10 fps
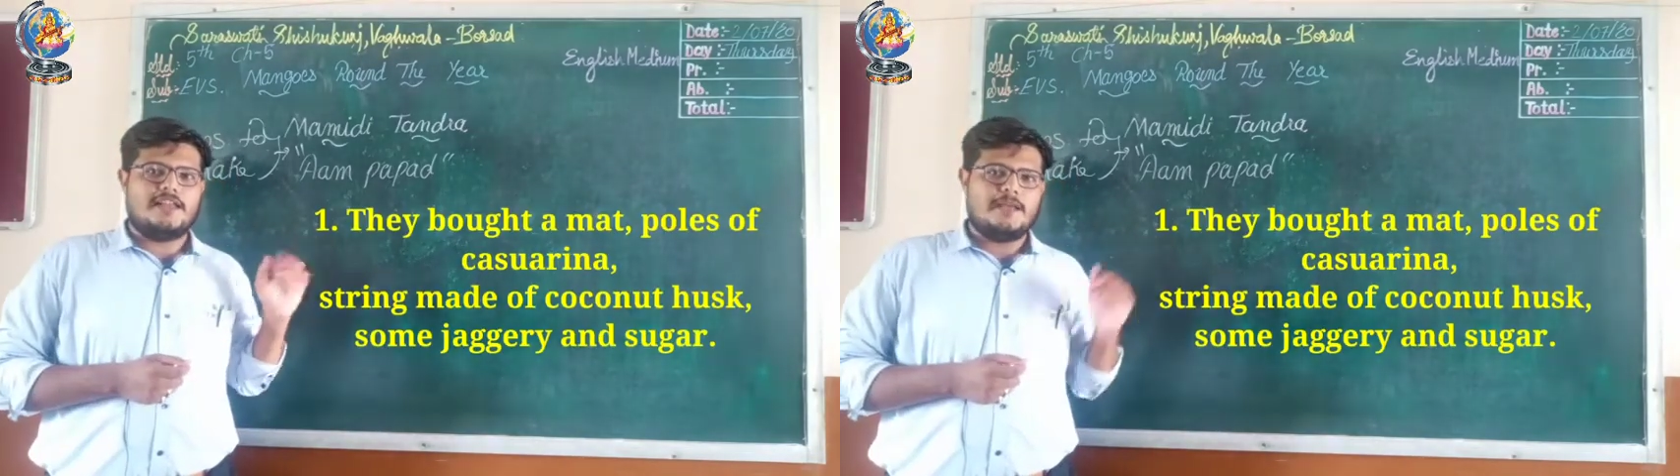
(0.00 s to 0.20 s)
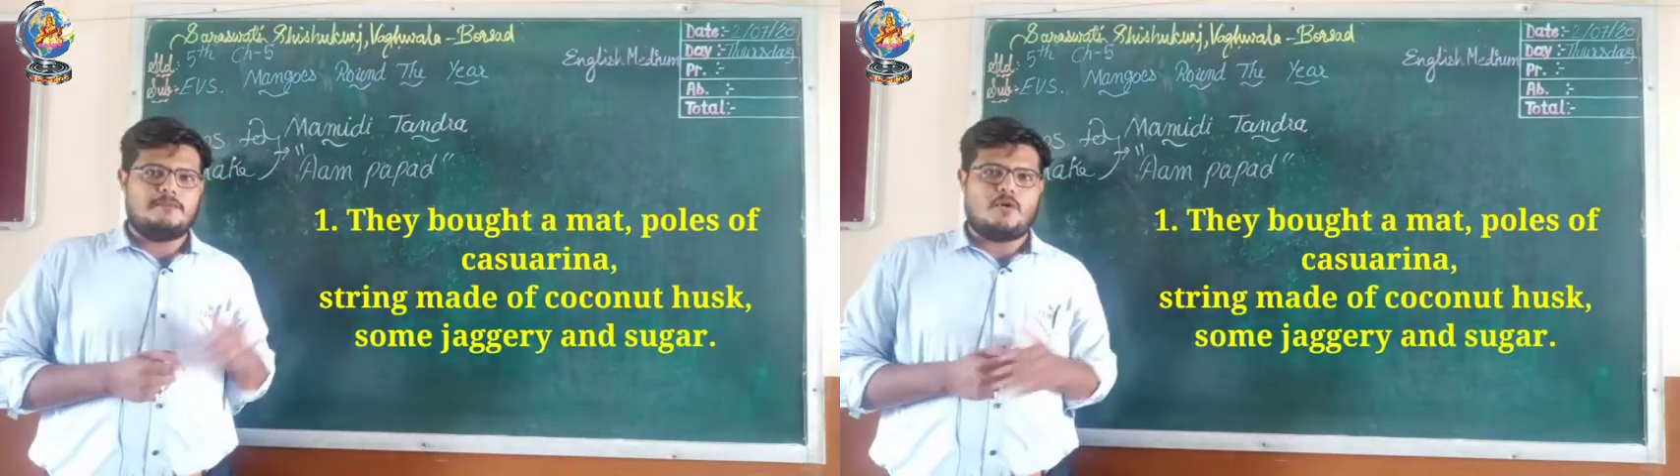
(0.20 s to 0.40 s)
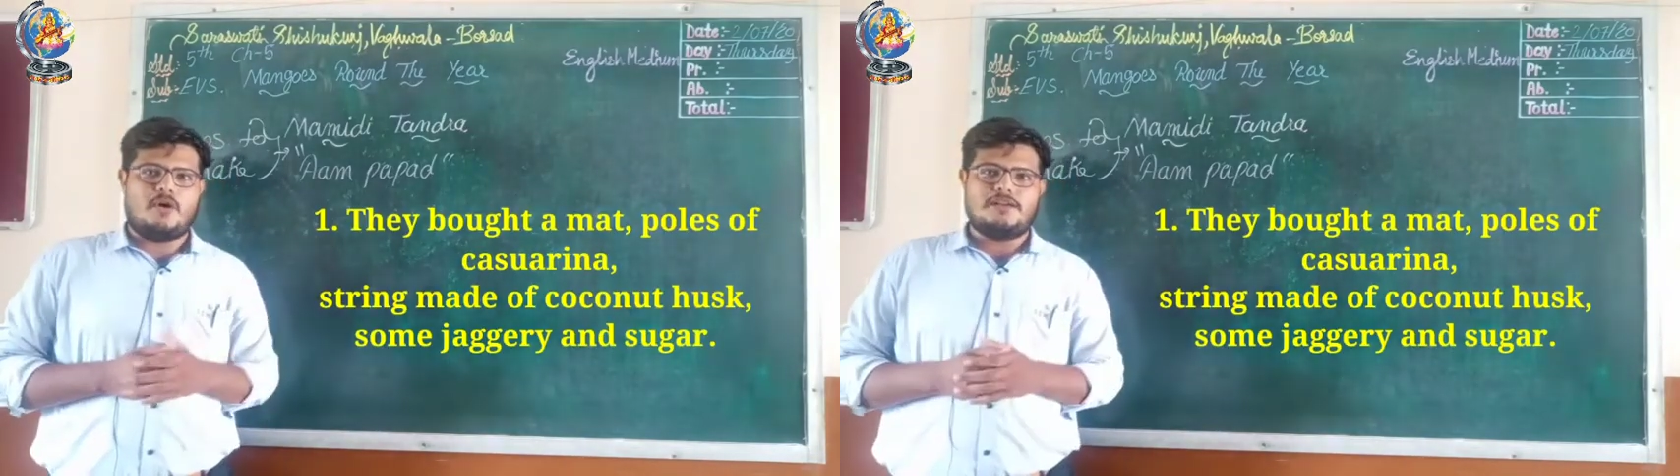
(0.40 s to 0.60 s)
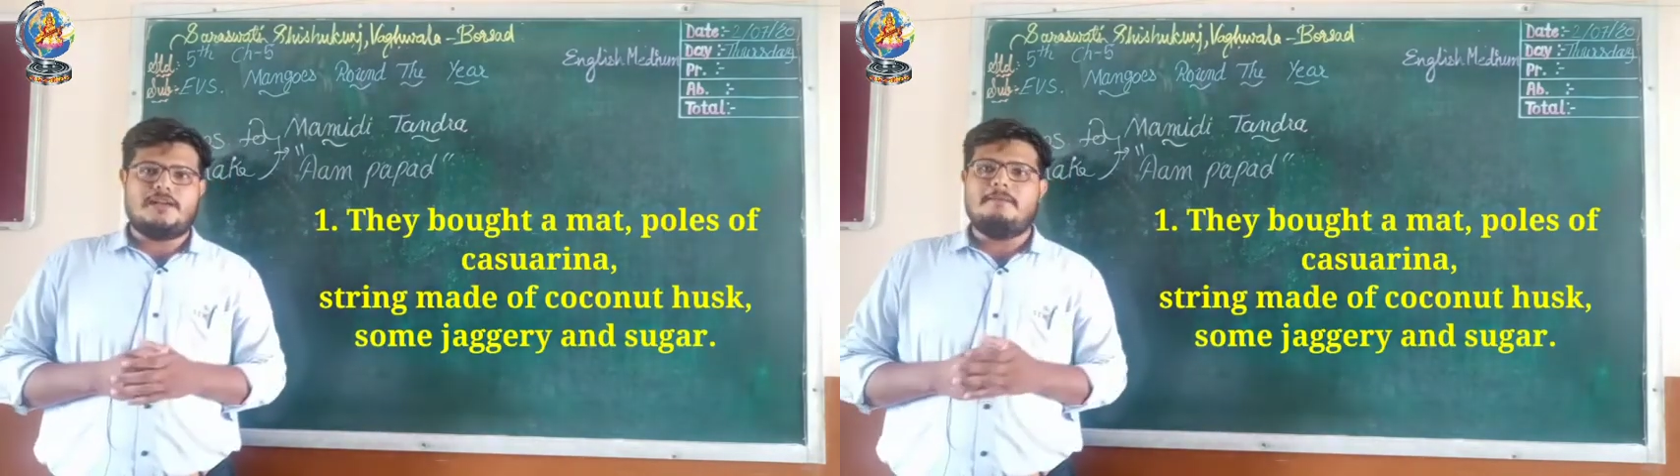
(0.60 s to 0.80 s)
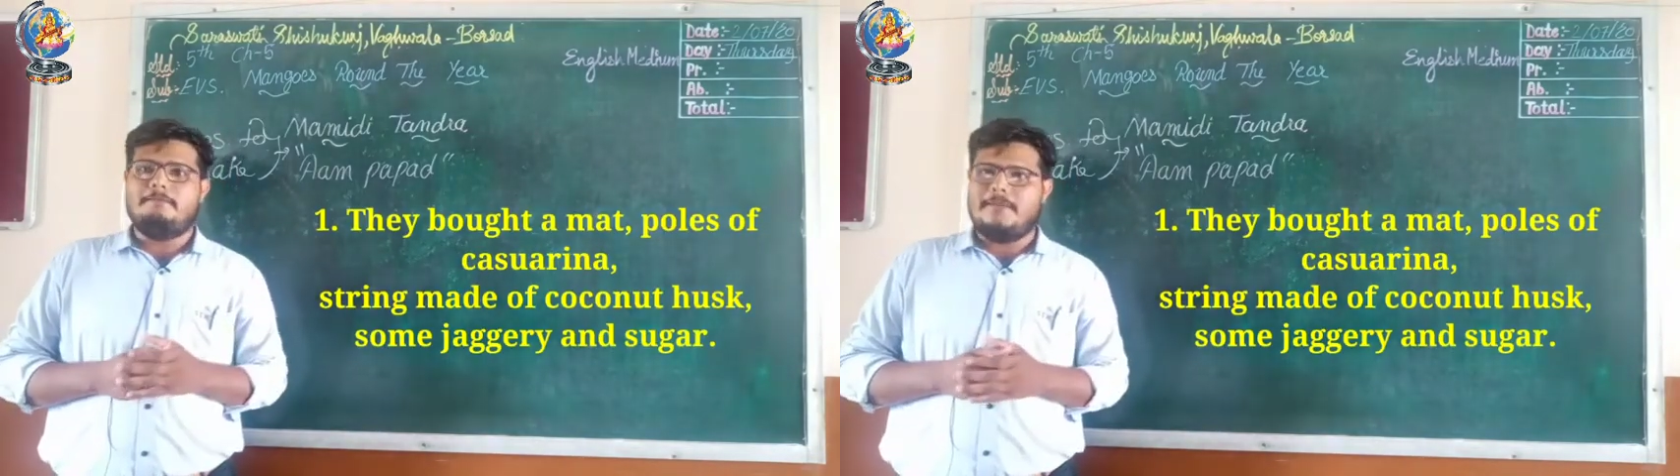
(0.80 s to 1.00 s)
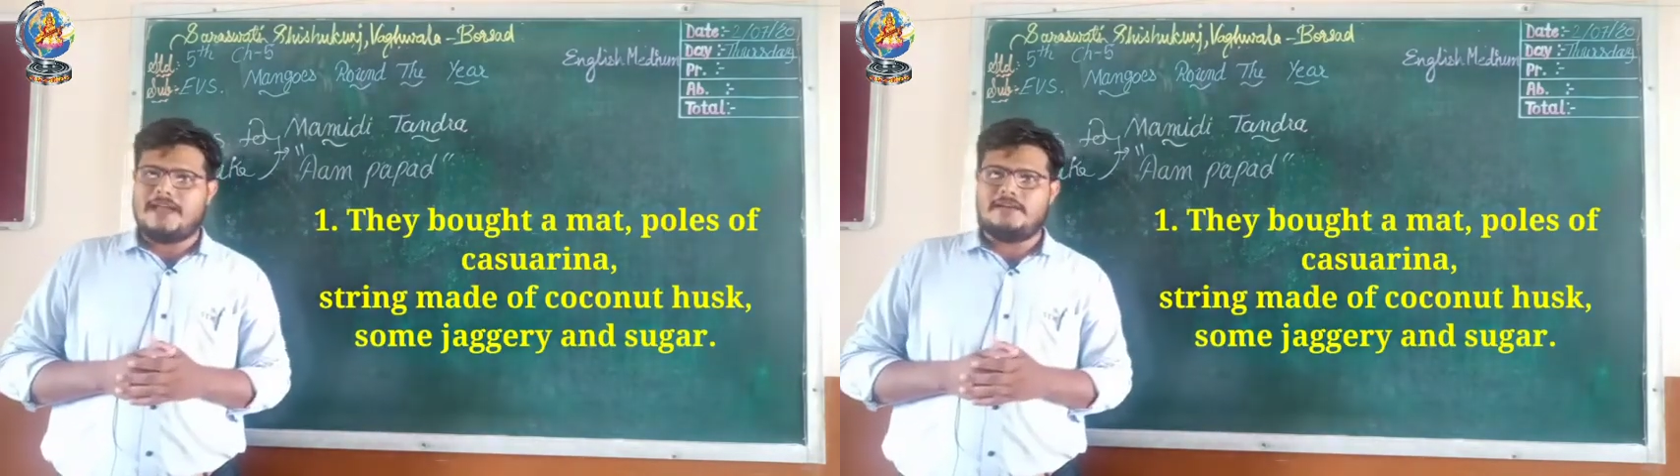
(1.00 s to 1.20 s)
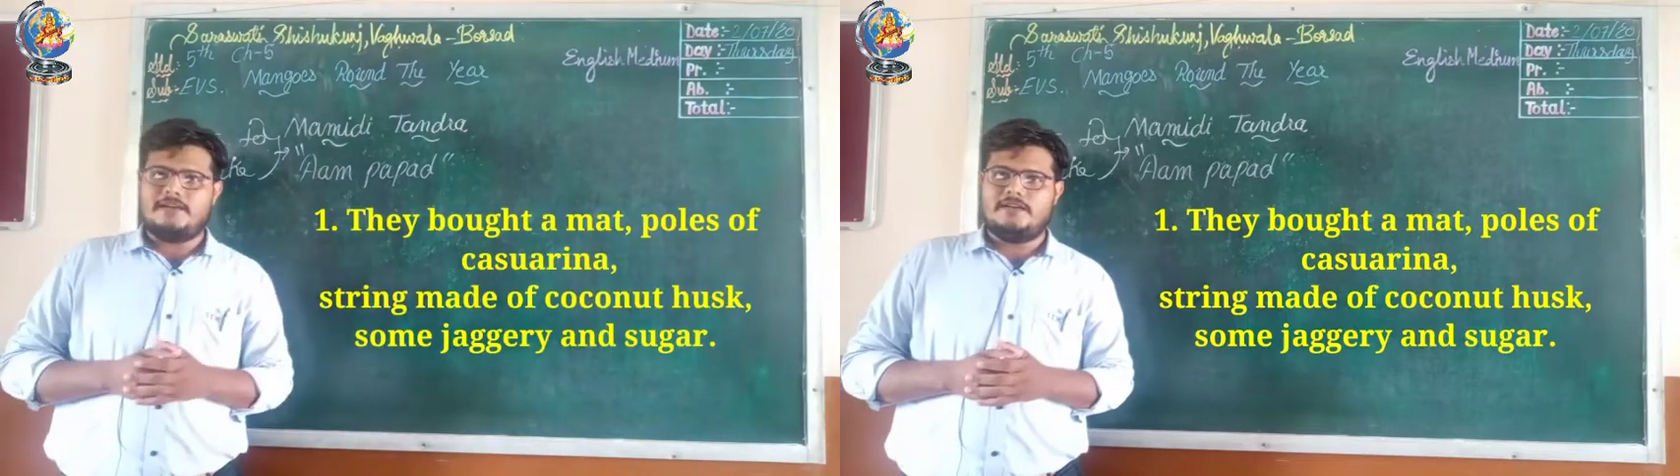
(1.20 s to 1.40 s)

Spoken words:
they bought mat,